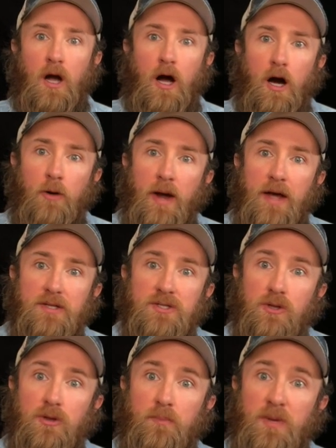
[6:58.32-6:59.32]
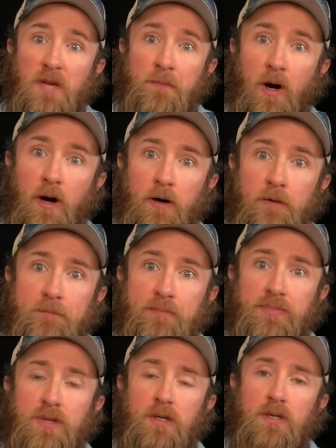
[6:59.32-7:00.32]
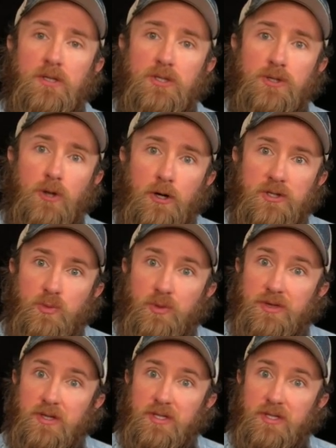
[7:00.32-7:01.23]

All right, so the B part starts with the